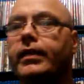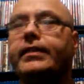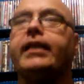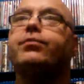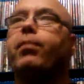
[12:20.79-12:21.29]

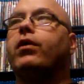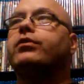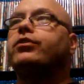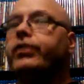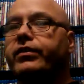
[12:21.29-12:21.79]
teach
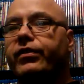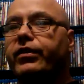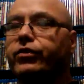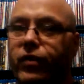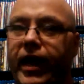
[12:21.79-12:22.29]
Bart the tricks of
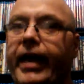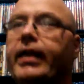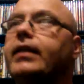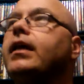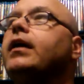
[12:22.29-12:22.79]
the
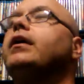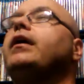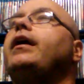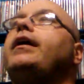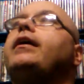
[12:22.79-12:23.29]
trade,
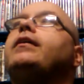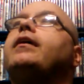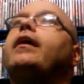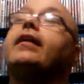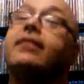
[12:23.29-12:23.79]
and
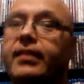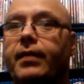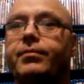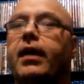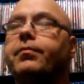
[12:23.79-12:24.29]
at the
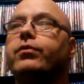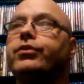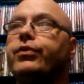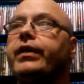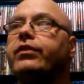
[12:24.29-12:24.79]
same time, though,
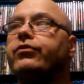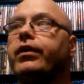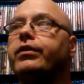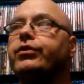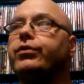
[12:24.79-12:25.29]
too, he's
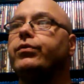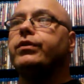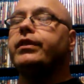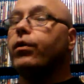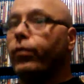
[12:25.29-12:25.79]
trying to
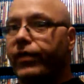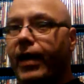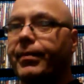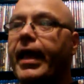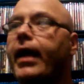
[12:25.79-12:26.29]
deal with
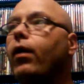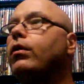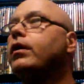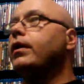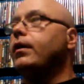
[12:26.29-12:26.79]

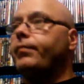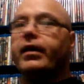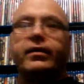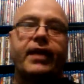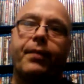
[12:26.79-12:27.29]
Abigail
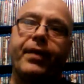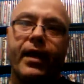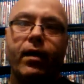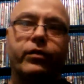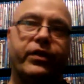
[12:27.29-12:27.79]
because
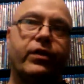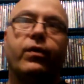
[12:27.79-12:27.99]
Abigail,